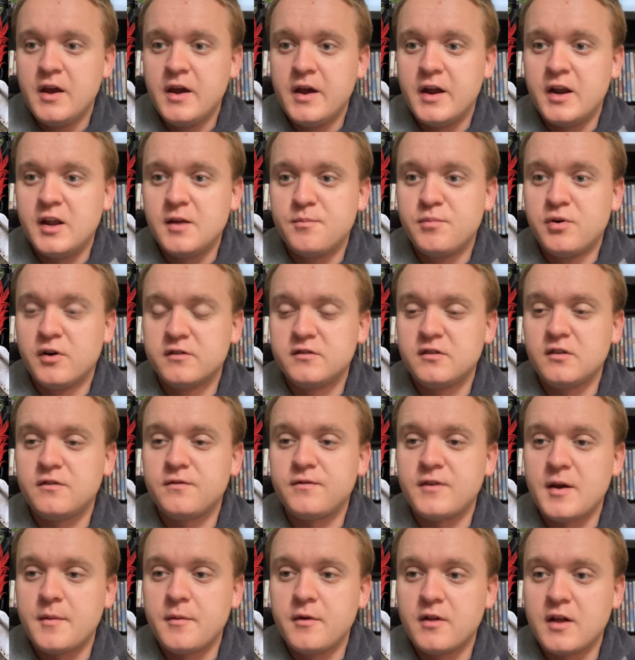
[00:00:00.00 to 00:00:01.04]
and he puts his
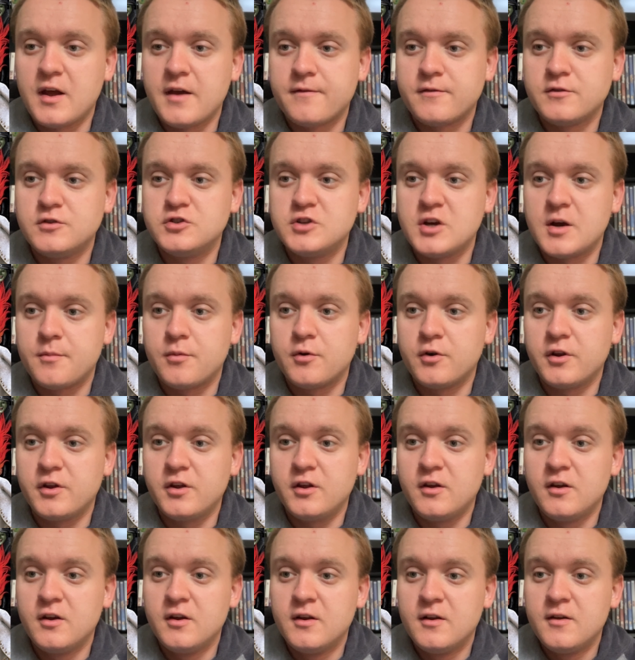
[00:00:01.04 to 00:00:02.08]
family life in
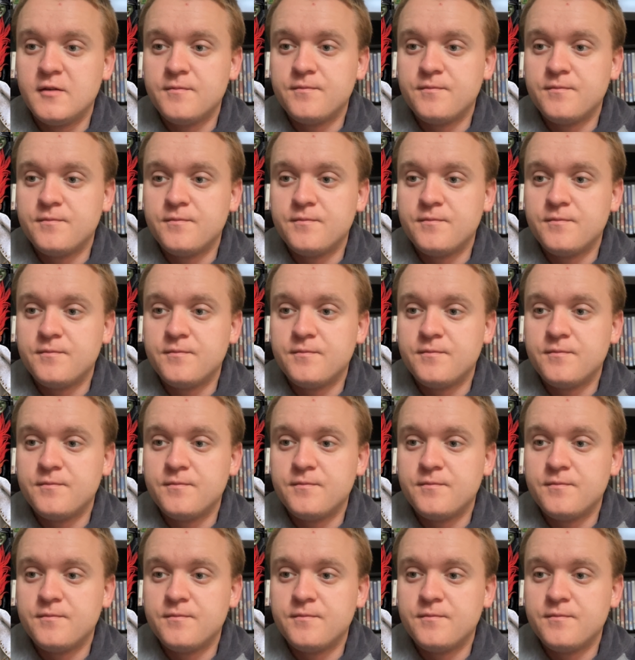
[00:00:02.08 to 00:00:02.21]
jeopardy,